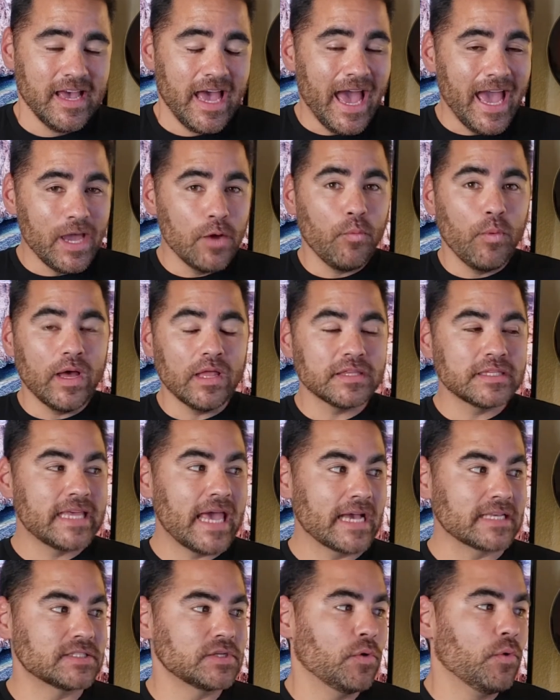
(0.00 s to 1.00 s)
A wealth
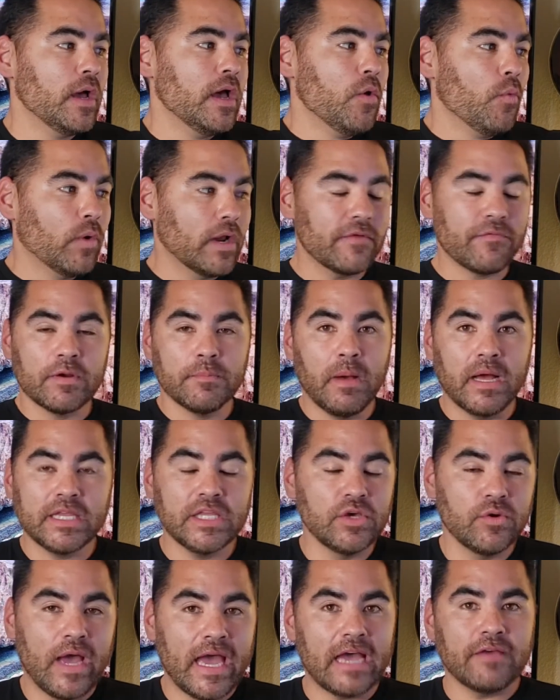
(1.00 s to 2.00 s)
tax. So, whatever money
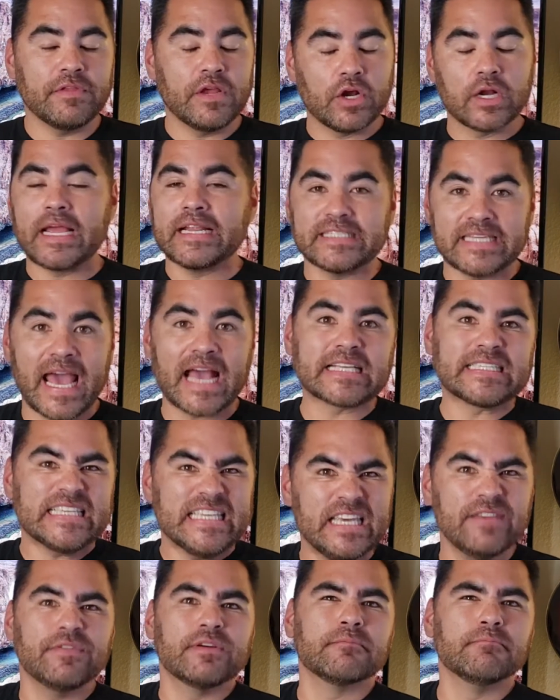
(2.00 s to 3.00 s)
you have, they're going to tax
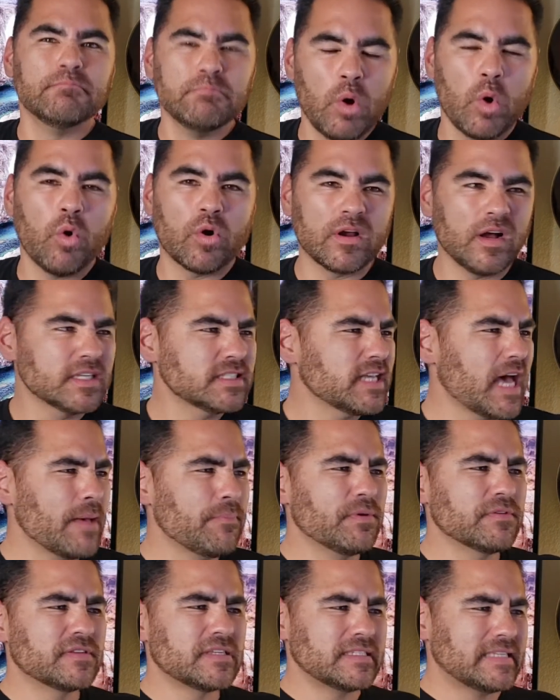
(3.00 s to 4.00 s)
even more on top
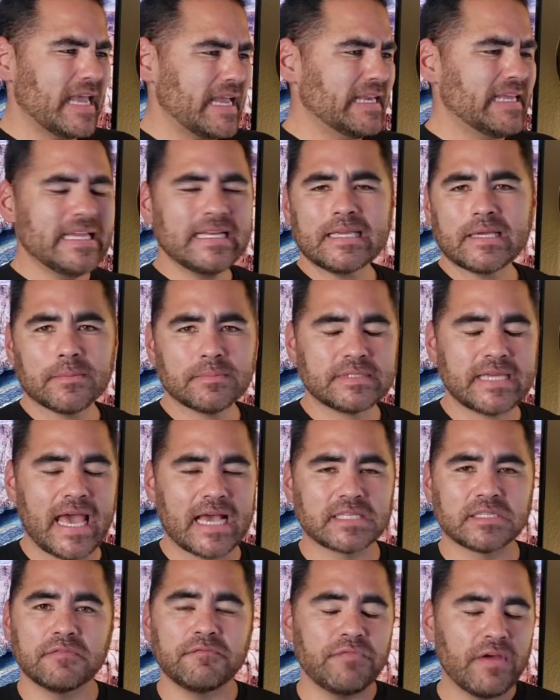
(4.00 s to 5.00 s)
of state income
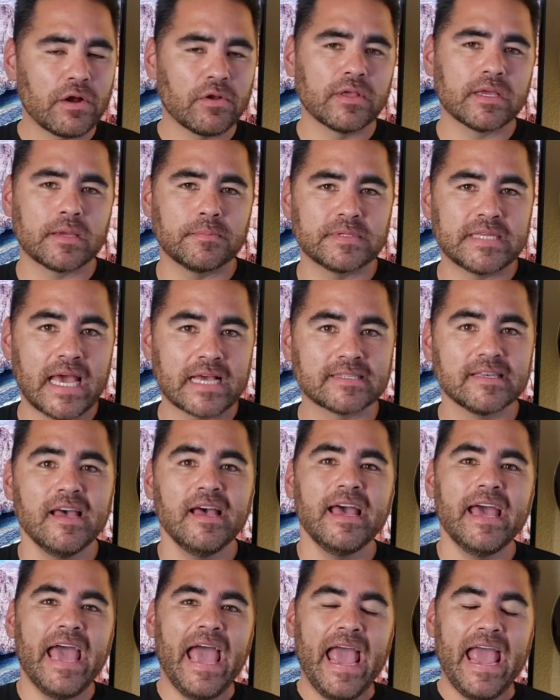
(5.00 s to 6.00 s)
tax and federal income tax.
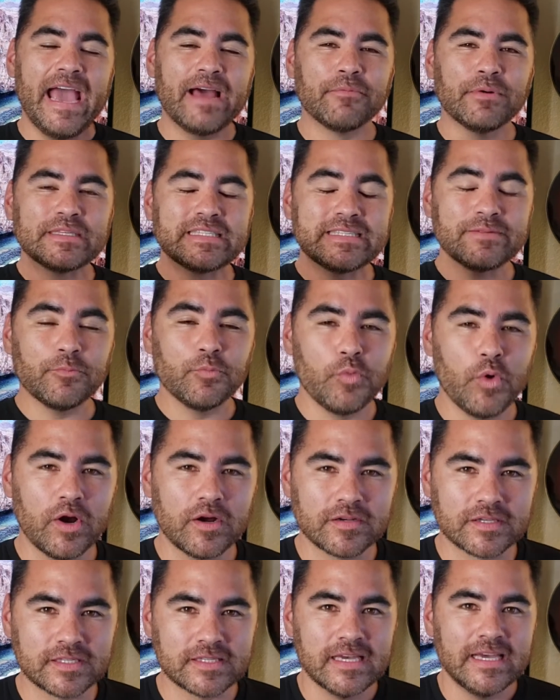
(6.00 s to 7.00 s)
And what's
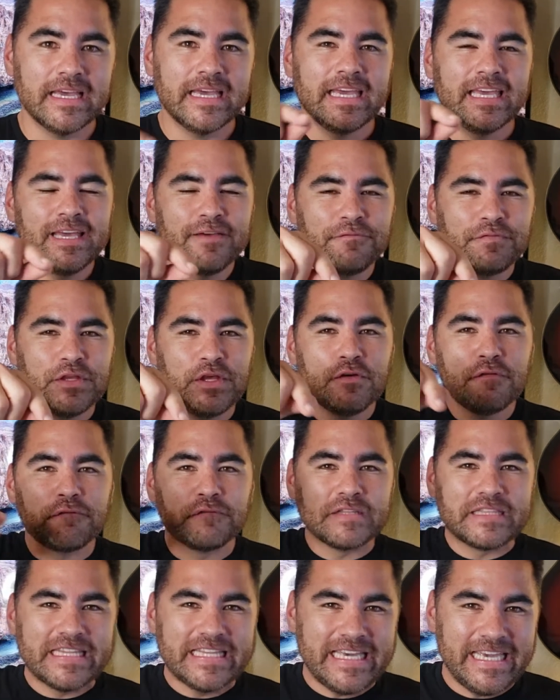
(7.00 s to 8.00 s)
worse, if you
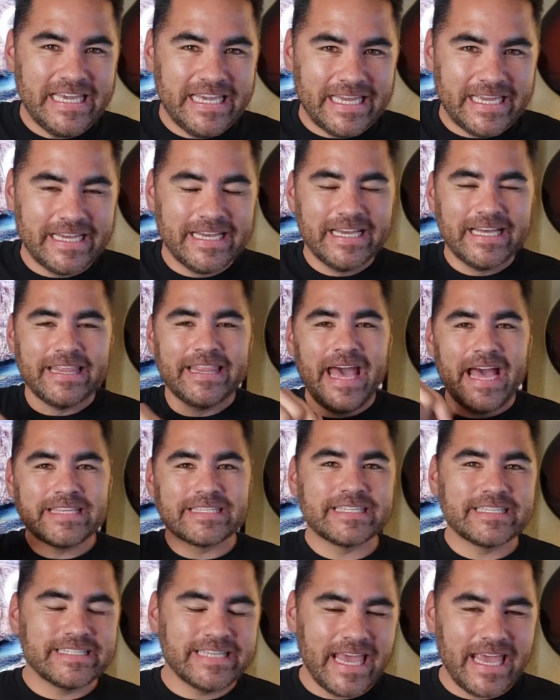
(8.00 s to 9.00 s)
flee that
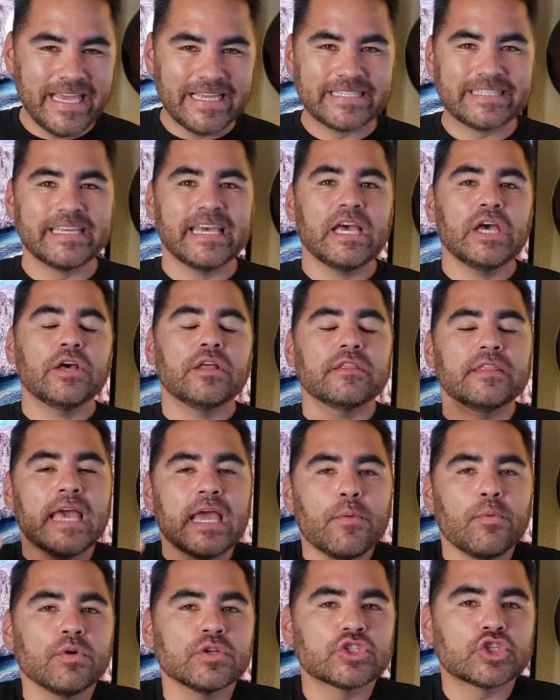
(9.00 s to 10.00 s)
state,
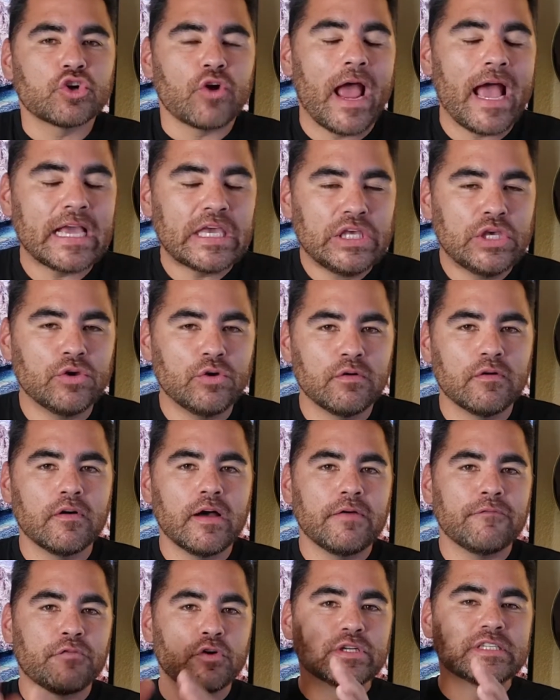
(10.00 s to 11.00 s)
they will track you
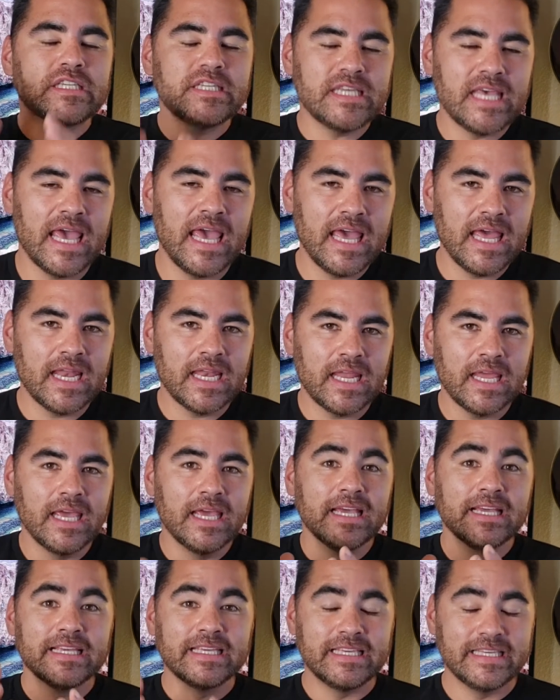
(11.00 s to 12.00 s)
for 10
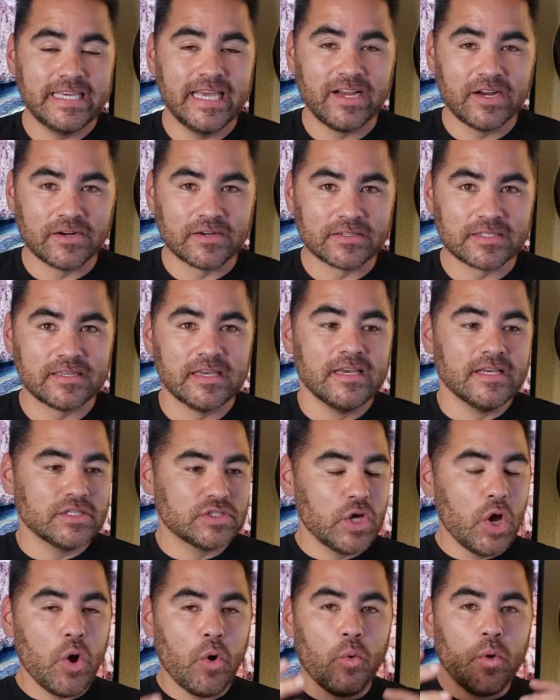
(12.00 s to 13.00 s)
years.
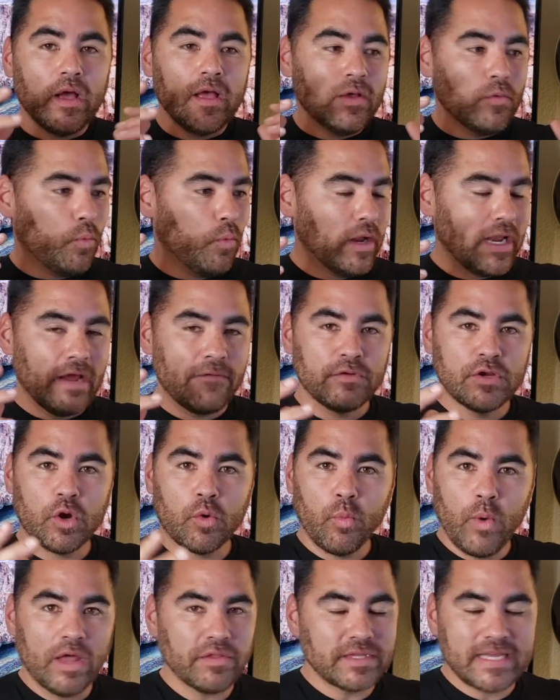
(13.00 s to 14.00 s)
So, whatever your
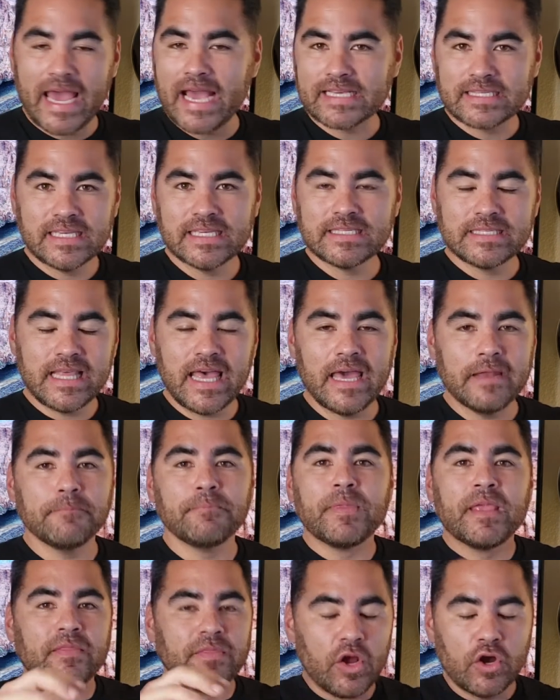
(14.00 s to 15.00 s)
wealth tax is then,
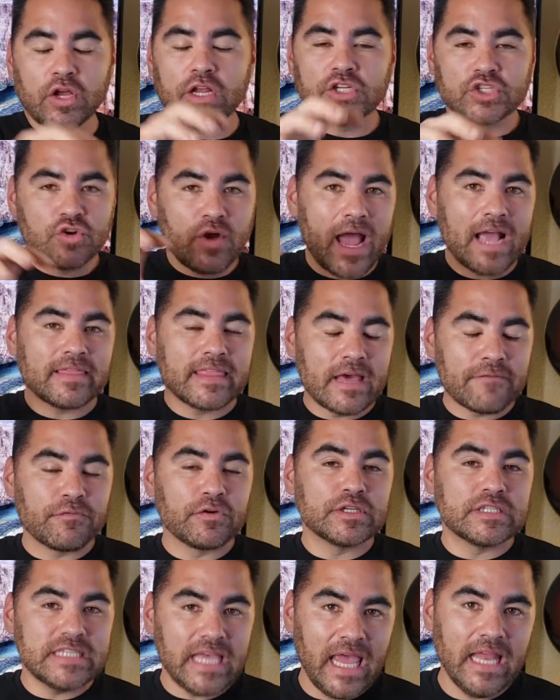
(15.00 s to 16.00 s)
they're going to track that
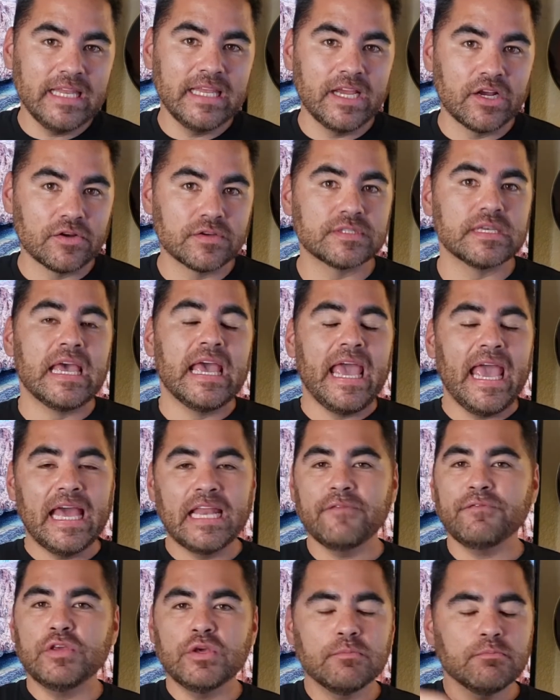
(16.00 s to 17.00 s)
for 10 years.
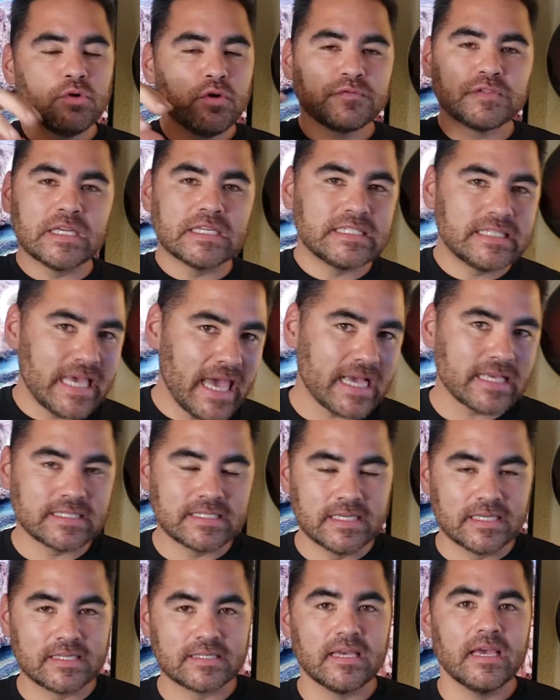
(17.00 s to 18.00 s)
And if you move to
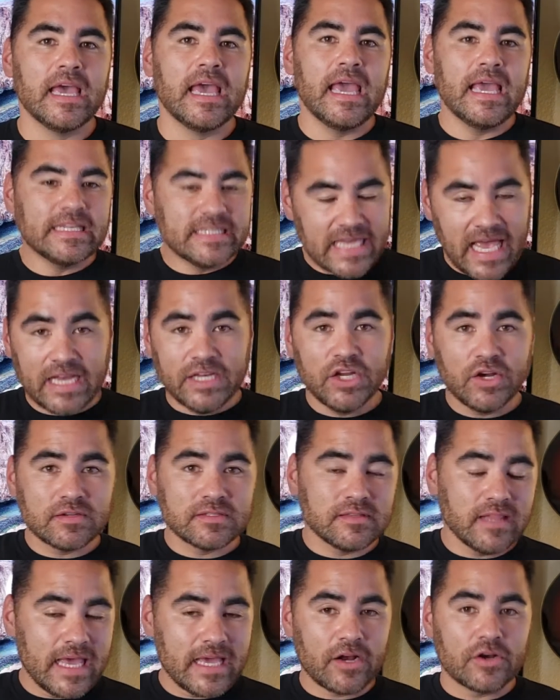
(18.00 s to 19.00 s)
Texas, 10
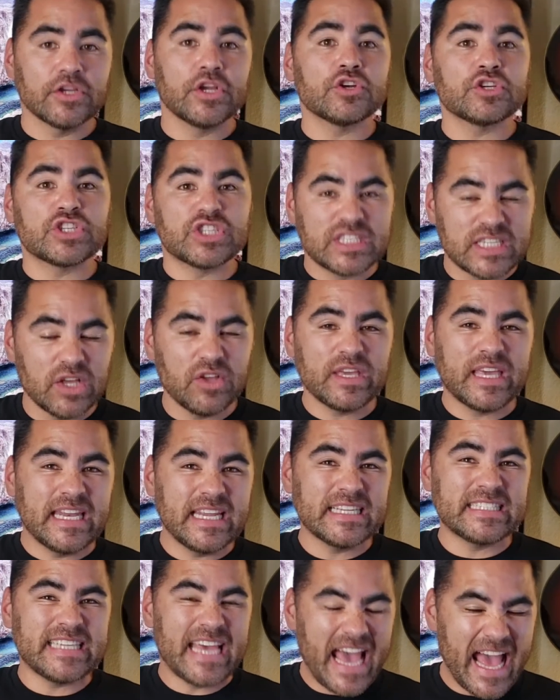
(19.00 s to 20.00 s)
years later, you're still
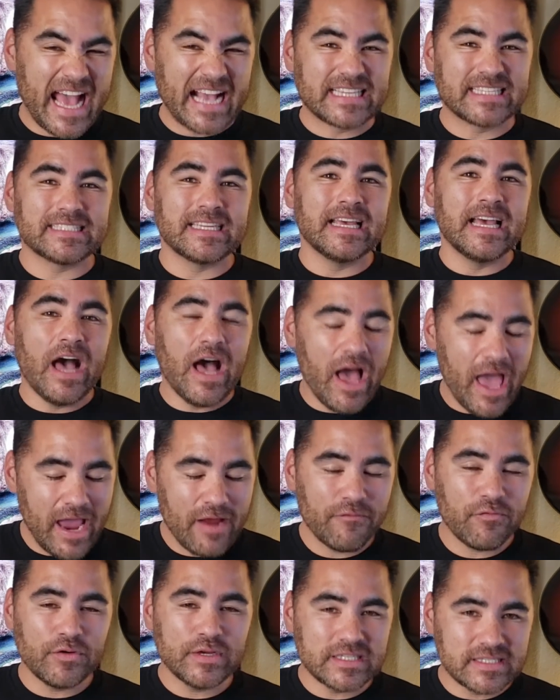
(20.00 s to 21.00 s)
getting taxed
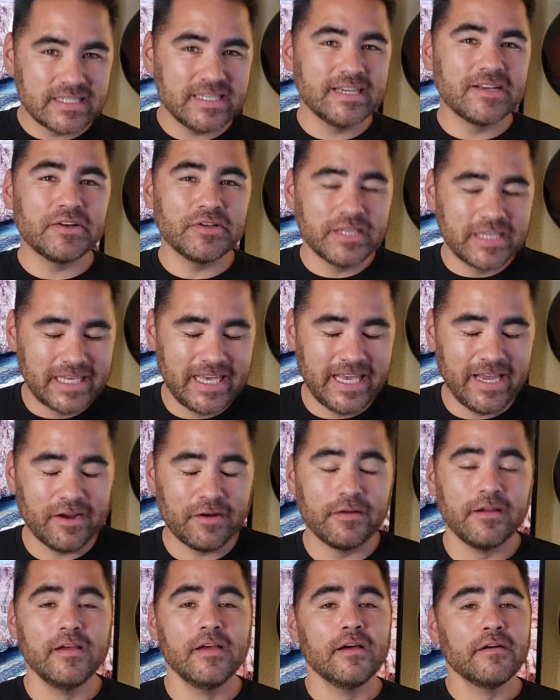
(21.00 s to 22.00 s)
every single
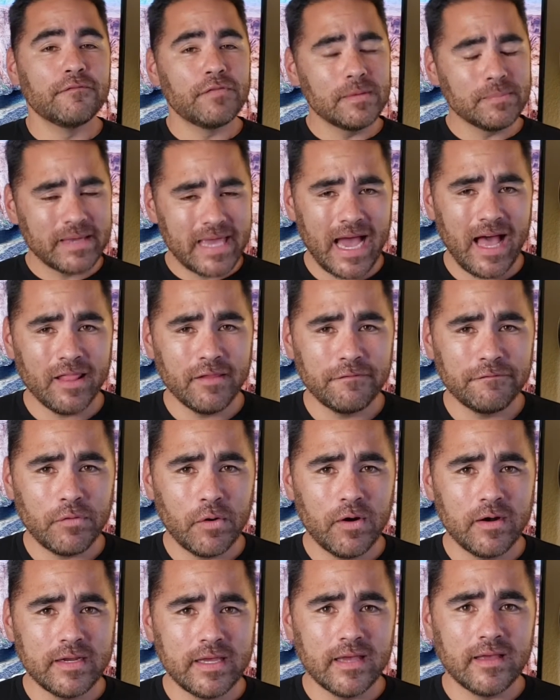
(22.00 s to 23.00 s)
year from
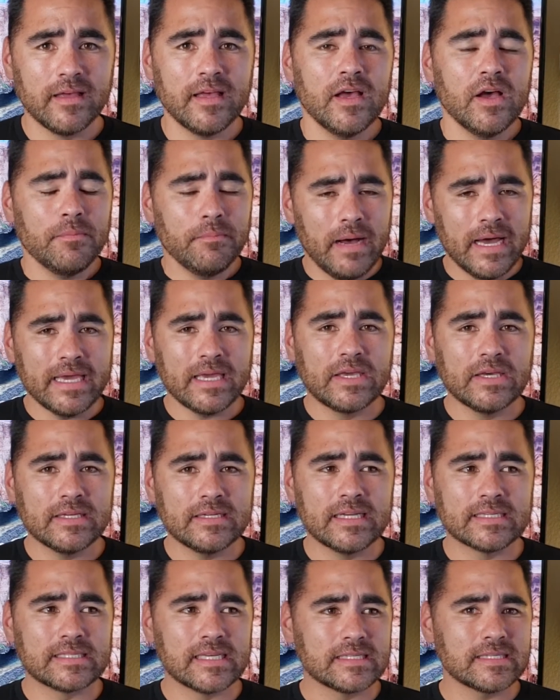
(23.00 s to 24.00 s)
California. My
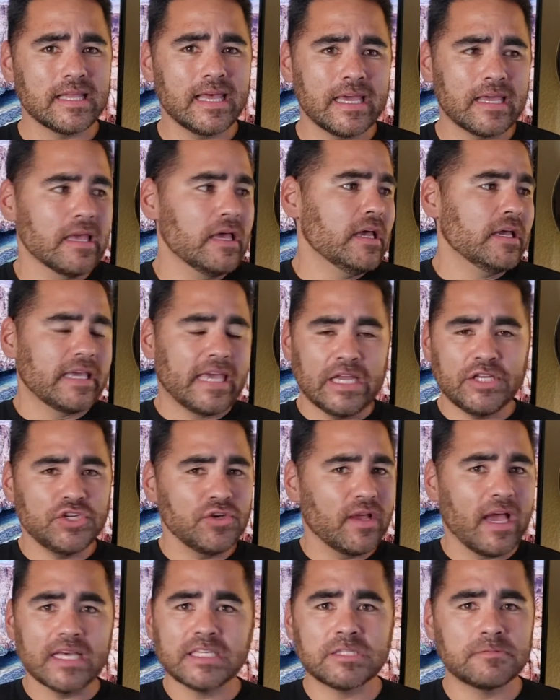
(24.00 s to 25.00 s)
goodness, it's like, can't
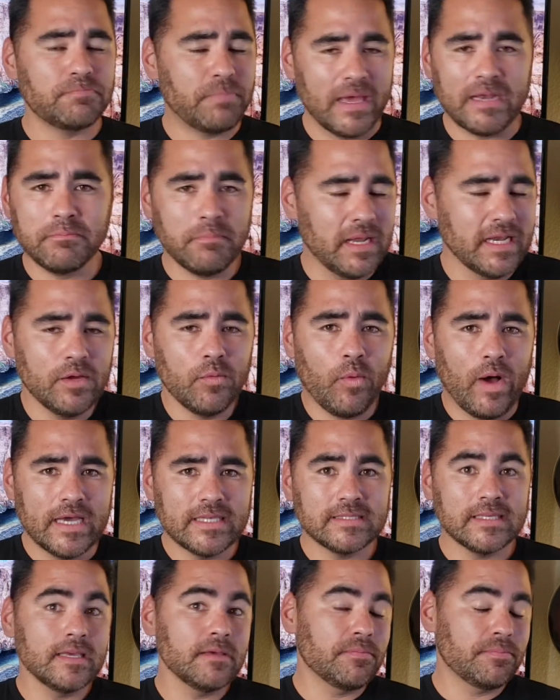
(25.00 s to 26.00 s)
you guys spend money wisely?